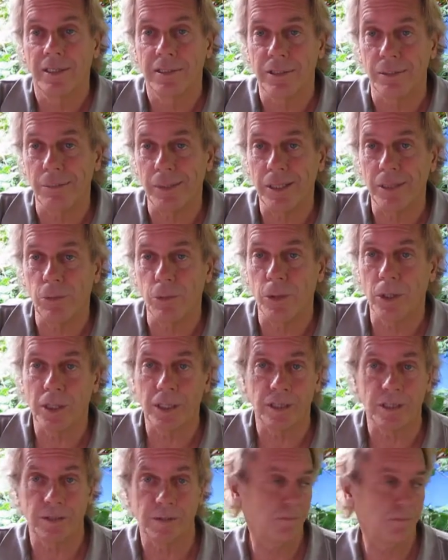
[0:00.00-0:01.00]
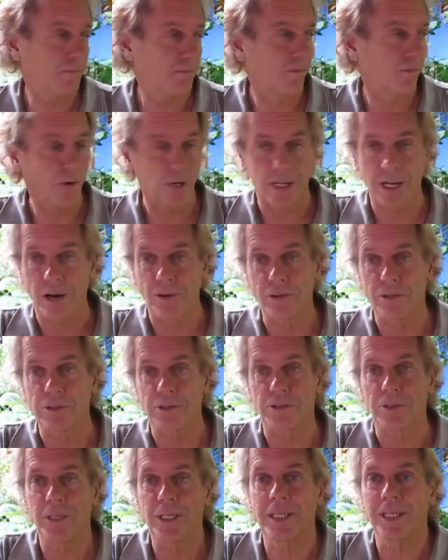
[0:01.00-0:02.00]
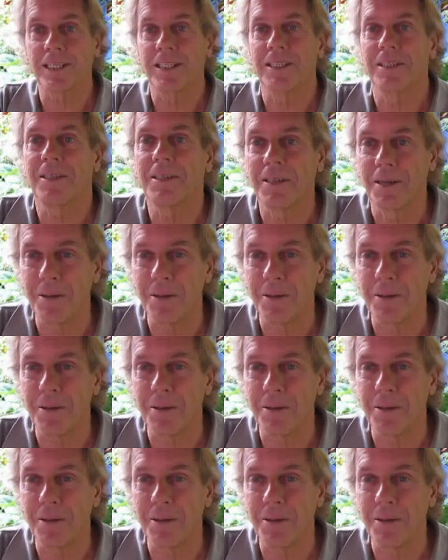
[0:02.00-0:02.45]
to me, working 40 hours a week in